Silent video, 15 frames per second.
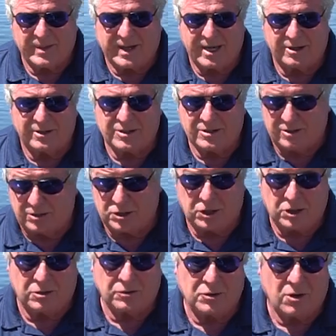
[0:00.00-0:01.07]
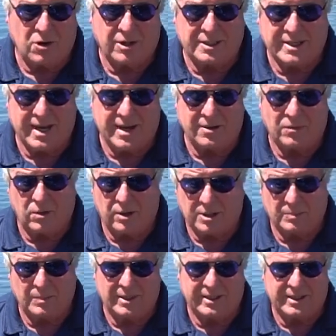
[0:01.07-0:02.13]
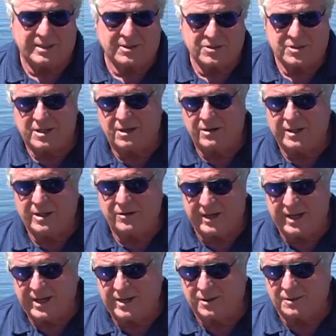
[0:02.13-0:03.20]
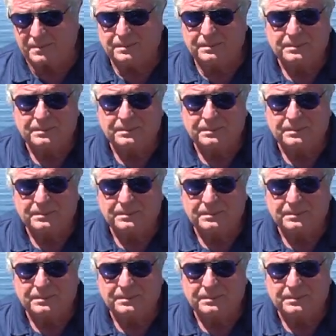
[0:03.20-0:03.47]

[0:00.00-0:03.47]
battery so that you don't draw it down while you're playing the stereo at anchor.